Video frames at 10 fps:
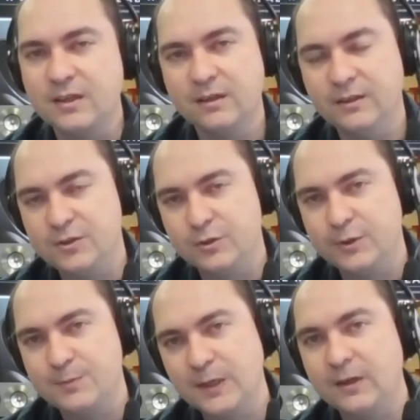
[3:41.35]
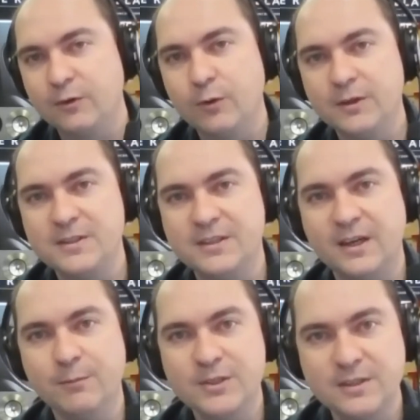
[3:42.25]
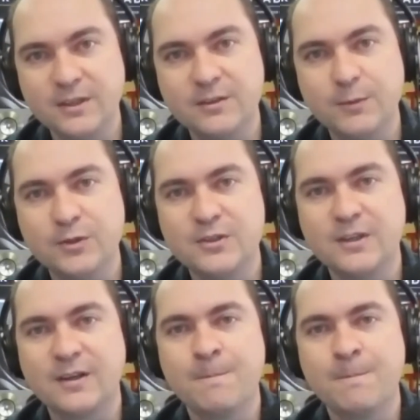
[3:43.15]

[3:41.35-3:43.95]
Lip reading: and enjoy spending quality time listening to music,